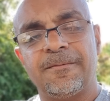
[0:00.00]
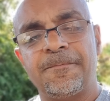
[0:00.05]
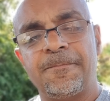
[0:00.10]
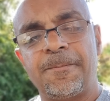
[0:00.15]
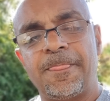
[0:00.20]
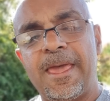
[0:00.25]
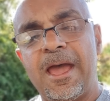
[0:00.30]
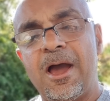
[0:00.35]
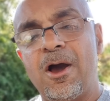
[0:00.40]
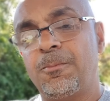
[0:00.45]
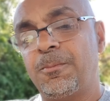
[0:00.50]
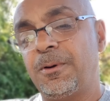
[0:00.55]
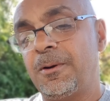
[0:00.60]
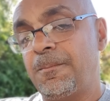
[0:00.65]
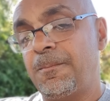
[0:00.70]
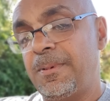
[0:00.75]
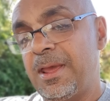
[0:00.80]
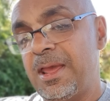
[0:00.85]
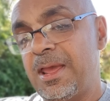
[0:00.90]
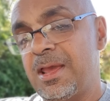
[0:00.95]
How
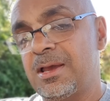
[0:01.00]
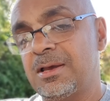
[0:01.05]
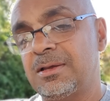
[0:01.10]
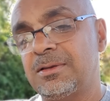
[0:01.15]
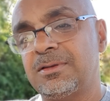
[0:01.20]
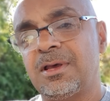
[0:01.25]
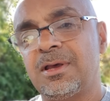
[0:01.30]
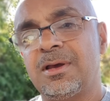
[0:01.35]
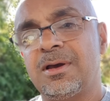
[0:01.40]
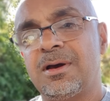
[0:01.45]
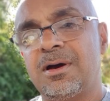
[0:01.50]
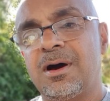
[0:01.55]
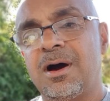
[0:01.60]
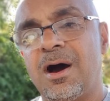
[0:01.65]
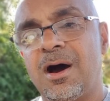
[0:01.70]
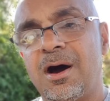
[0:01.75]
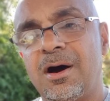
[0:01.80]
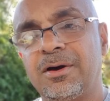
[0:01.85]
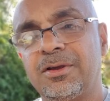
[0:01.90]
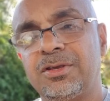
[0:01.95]
prepared
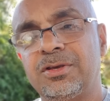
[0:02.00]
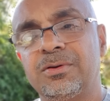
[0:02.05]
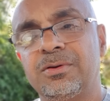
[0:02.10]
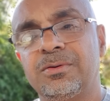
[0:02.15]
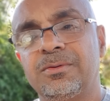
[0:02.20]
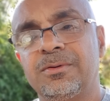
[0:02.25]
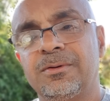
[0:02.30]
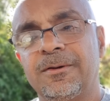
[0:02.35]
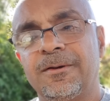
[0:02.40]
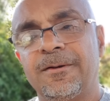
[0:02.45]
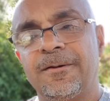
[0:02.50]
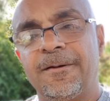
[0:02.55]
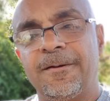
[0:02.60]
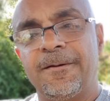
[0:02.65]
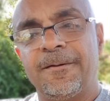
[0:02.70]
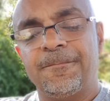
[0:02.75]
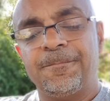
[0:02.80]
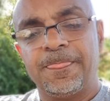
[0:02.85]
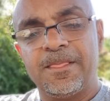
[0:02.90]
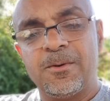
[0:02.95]
are you
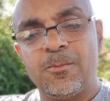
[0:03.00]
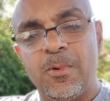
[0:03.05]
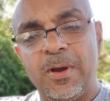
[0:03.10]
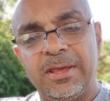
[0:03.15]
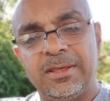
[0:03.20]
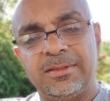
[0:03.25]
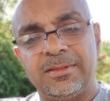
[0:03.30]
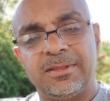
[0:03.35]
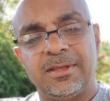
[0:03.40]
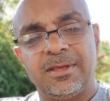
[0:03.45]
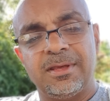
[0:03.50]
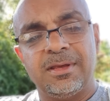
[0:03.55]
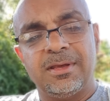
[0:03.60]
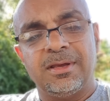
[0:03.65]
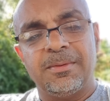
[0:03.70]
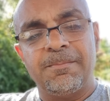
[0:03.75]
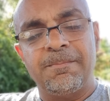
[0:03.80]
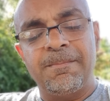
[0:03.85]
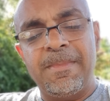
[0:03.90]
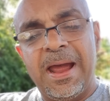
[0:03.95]
with
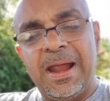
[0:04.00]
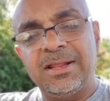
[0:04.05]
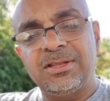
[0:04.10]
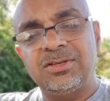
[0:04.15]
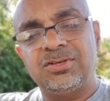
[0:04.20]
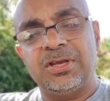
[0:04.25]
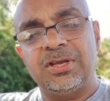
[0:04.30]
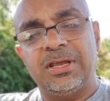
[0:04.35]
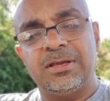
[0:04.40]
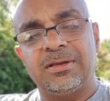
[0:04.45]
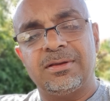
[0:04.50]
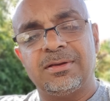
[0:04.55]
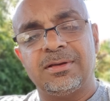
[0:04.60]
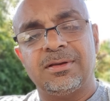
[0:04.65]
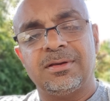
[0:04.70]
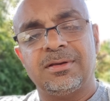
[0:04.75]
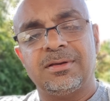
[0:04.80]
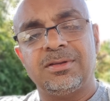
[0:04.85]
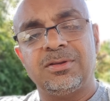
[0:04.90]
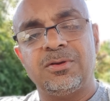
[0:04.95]
managing
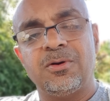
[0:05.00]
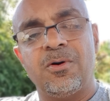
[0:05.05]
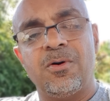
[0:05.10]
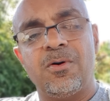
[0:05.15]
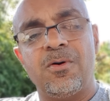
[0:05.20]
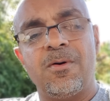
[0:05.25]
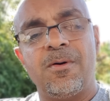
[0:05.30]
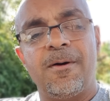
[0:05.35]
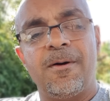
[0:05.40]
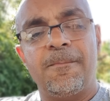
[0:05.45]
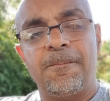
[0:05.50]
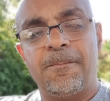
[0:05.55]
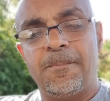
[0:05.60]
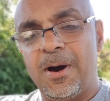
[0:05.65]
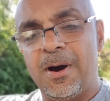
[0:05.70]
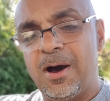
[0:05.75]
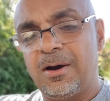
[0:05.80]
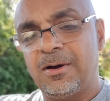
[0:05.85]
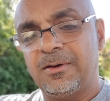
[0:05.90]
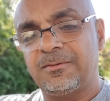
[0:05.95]
your
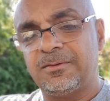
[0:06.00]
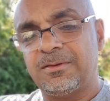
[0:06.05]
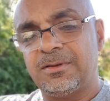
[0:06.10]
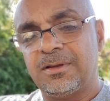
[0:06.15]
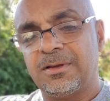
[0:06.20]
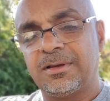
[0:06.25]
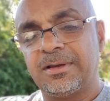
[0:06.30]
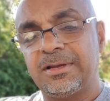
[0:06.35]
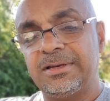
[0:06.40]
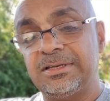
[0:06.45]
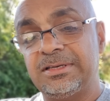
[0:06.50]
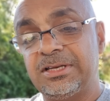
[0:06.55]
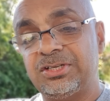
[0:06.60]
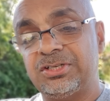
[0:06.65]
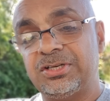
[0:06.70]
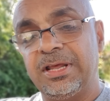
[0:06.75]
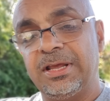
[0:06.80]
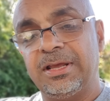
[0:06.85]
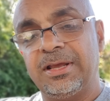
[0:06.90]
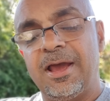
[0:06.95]
past
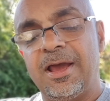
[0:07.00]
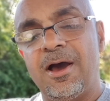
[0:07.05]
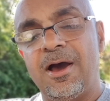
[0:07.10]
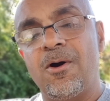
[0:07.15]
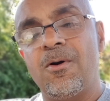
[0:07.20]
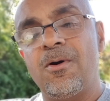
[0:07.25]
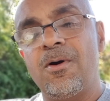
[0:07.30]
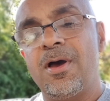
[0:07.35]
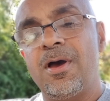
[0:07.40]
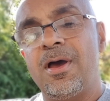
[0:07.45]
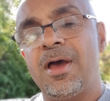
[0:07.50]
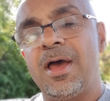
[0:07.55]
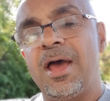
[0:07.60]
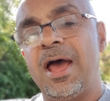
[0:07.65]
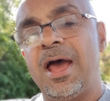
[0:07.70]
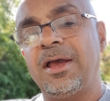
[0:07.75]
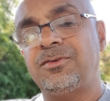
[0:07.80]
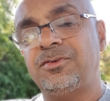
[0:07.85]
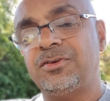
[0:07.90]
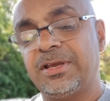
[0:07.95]
conditioning? How
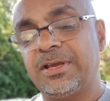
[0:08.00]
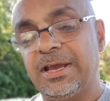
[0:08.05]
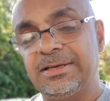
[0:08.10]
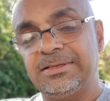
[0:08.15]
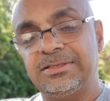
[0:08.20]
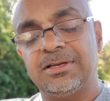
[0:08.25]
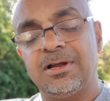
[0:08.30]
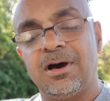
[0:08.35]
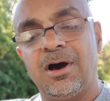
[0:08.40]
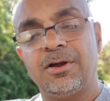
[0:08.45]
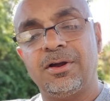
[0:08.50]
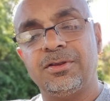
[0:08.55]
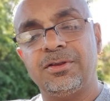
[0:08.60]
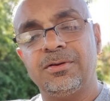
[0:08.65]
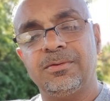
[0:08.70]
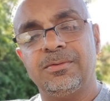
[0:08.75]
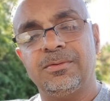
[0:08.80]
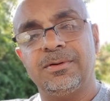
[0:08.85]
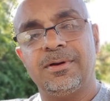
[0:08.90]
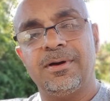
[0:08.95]
educated are
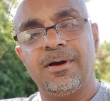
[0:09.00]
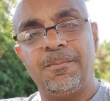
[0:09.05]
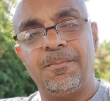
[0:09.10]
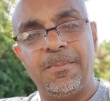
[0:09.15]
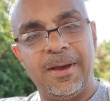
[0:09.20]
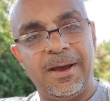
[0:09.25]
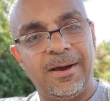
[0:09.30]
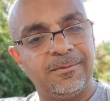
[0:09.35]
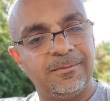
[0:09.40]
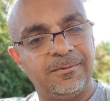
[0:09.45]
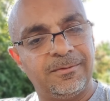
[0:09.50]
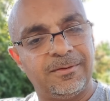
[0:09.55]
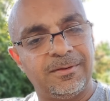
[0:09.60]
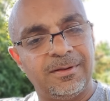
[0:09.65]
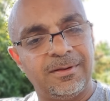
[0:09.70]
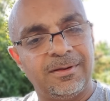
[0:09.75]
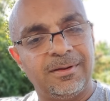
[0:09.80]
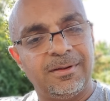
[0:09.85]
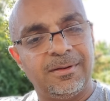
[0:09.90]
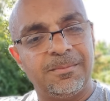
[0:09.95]
you about
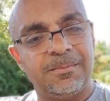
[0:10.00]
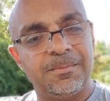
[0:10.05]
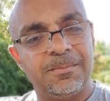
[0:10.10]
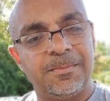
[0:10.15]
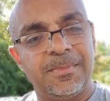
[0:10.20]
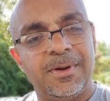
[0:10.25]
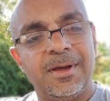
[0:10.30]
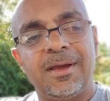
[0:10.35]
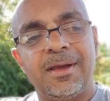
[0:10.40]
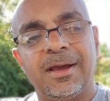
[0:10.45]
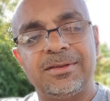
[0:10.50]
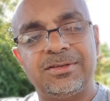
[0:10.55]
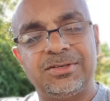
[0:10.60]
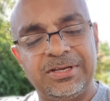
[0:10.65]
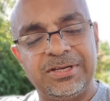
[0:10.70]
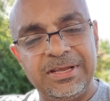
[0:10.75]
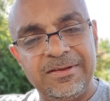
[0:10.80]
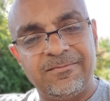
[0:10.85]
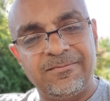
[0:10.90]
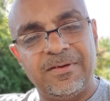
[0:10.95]

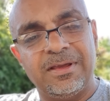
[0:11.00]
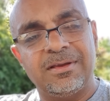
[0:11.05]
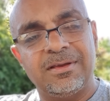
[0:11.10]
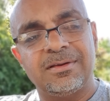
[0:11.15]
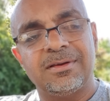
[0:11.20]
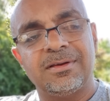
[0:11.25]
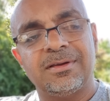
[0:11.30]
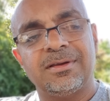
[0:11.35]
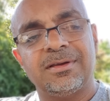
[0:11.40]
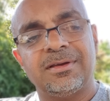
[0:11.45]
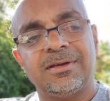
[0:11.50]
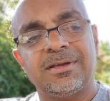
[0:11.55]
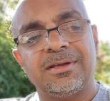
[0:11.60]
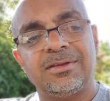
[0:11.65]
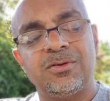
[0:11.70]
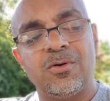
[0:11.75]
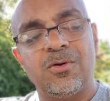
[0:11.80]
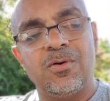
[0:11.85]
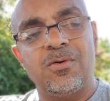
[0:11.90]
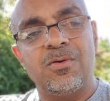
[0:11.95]
achieving
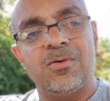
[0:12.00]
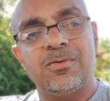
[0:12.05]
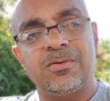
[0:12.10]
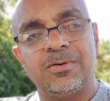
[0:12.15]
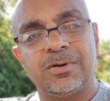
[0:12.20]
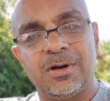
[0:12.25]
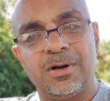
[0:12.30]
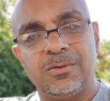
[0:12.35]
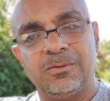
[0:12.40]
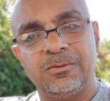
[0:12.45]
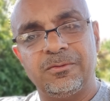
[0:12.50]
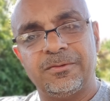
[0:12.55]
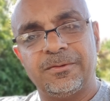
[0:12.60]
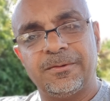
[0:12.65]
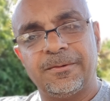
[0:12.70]
your goals?